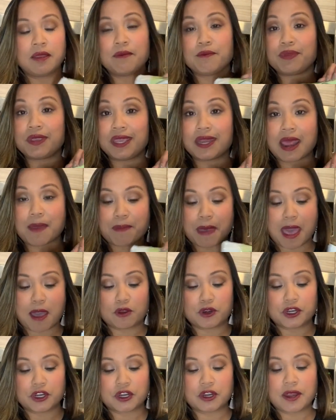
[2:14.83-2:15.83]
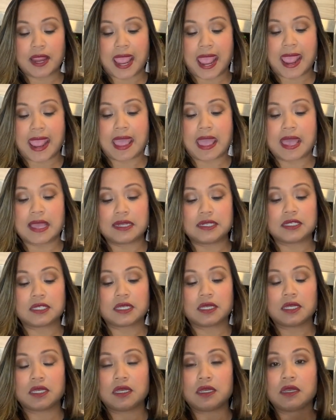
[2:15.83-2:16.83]
peanut powder, and
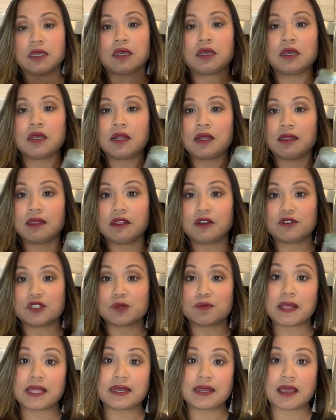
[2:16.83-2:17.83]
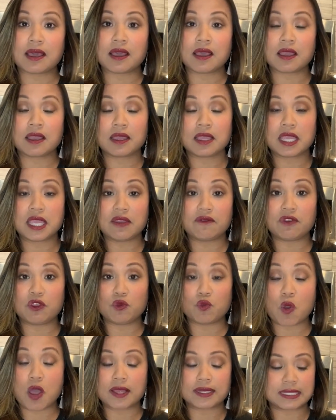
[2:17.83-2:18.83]
little Splenda if
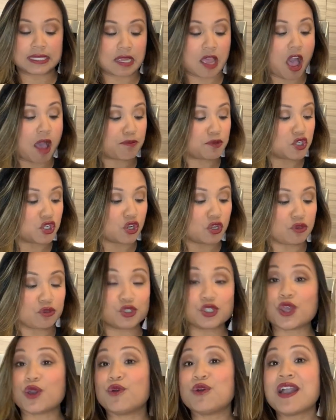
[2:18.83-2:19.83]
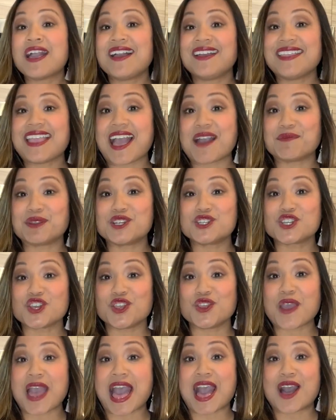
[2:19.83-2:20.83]
you want, optional. So yeah, I'm gonna show
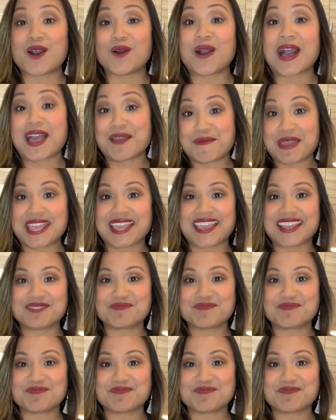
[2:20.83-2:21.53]
you how I make it.